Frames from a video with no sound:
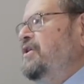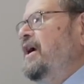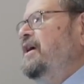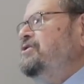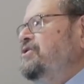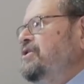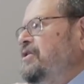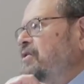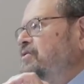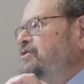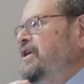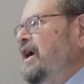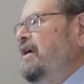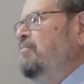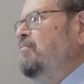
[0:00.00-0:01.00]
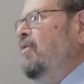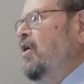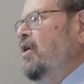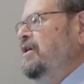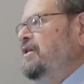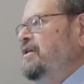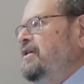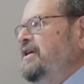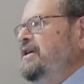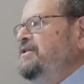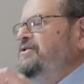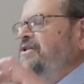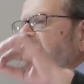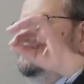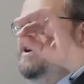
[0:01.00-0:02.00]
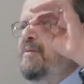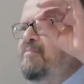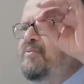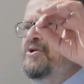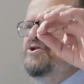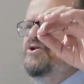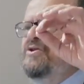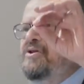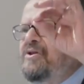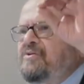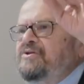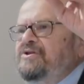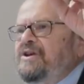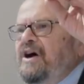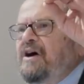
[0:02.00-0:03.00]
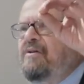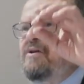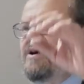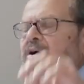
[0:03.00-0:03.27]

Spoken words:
actually goes down markedly as the temperature goes down.